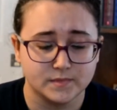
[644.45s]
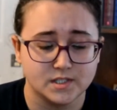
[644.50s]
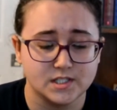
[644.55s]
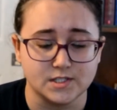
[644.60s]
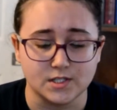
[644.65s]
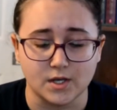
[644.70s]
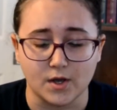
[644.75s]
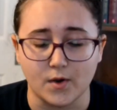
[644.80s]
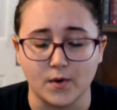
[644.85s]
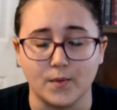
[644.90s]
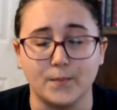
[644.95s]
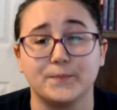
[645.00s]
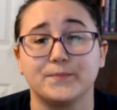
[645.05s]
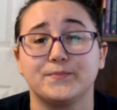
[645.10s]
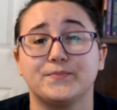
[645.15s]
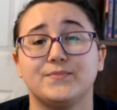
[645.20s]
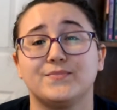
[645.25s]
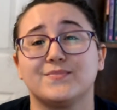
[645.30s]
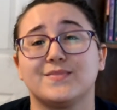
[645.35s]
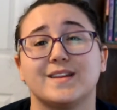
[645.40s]
So
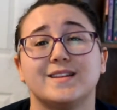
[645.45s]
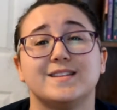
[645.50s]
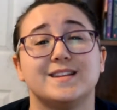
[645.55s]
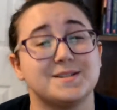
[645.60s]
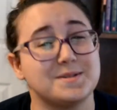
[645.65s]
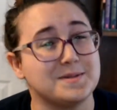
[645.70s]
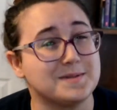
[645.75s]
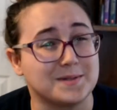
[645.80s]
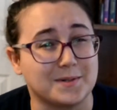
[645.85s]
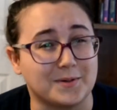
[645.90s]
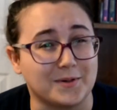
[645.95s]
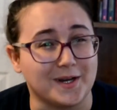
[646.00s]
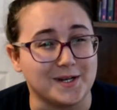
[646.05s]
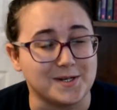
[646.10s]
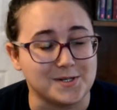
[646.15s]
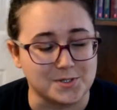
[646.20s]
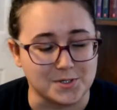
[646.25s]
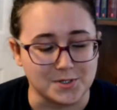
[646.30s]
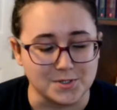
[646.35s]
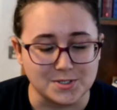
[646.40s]
this is a great
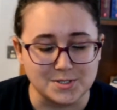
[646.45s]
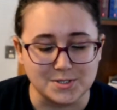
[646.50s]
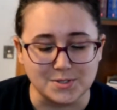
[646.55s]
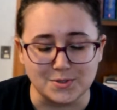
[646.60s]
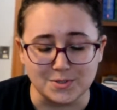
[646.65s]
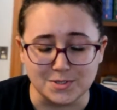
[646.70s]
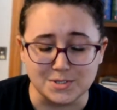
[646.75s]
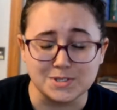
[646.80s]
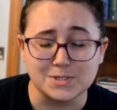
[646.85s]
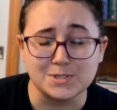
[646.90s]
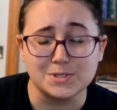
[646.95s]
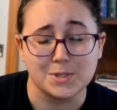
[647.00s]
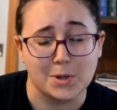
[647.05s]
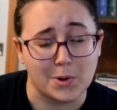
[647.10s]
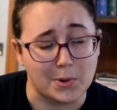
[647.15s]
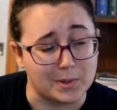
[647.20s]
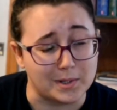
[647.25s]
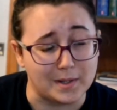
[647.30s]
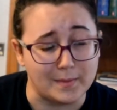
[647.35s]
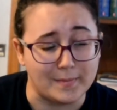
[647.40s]
shirt too. You should
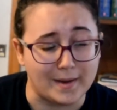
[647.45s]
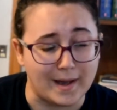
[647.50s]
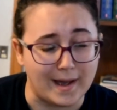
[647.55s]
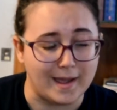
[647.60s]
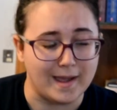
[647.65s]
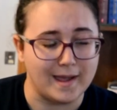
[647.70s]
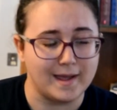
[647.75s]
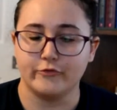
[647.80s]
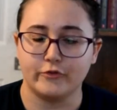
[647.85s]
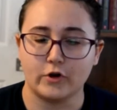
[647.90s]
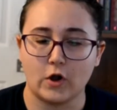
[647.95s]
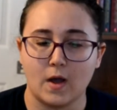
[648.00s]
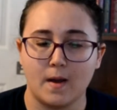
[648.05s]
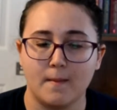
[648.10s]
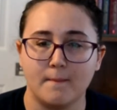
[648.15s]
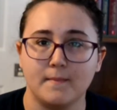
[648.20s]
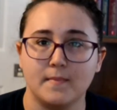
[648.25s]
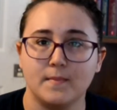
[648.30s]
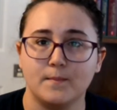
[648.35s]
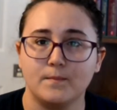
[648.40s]
totally buy it.
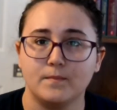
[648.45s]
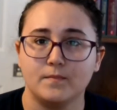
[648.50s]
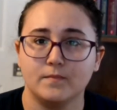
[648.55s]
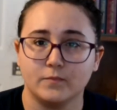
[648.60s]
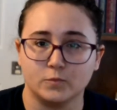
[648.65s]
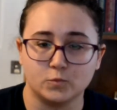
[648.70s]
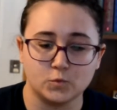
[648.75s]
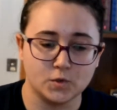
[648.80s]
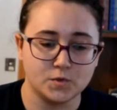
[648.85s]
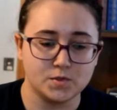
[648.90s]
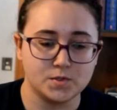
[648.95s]
From Rue